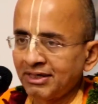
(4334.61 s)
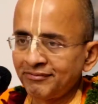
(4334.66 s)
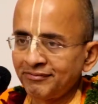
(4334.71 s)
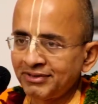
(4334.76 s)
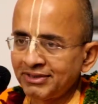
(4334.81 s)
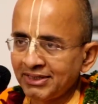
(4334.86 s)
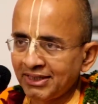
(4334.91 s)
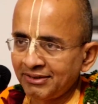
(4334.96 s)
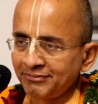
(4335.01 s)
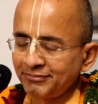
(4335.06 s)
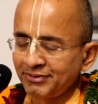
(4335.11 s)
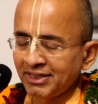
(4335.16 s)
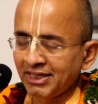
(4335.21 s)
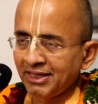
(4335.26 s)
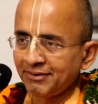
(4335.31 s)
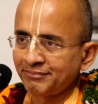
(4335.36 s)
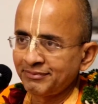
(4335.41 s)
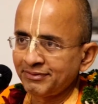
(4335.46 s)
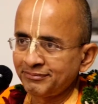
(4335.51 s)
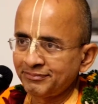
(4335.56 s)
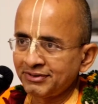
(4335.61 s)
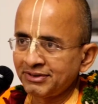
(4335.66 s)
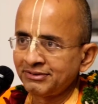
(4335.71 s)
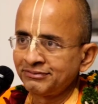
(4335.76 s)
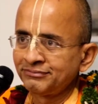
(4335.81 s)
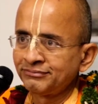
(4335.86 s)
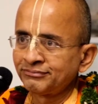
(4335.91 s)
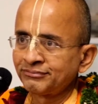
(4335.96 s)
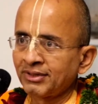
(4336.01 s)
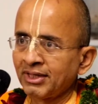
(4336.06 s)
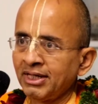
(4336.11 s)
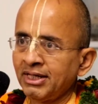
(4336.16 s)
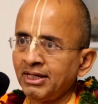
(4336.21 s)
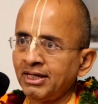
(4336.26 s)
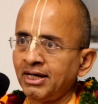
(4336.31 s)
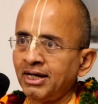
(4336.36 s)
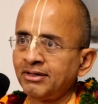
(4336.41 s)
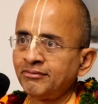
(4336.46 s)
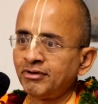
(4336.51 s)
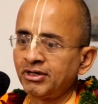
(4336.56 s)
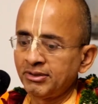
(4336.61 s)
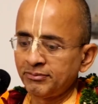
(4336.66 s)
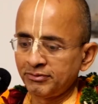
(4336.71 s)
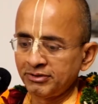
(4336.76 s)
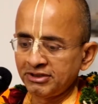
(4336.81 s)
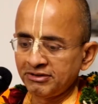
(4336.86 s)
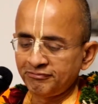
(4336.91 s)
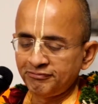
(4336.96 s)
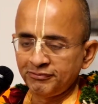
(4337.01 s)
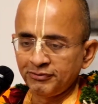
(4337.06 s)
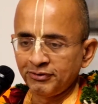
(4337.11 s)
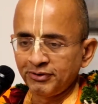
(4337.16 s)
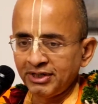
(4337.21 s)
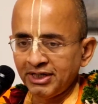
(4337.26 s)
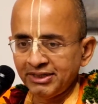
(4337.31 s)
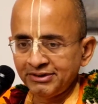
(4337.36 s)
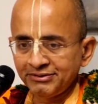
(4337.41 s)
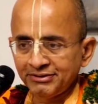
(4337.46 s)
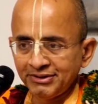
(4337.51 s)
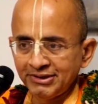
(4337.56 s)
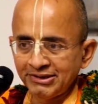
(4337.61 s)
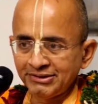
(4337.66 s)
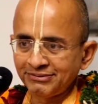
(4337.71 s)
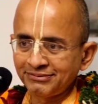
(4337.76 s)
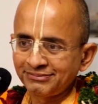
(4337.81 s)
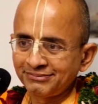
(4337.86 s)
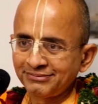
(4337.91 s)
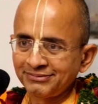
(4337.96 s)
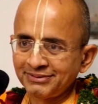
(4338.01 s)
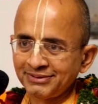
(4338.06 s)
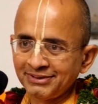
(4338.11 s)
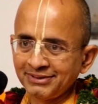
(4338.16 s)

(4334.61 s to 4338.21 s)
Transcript: and everything and bringing people. And what about the floor I told you?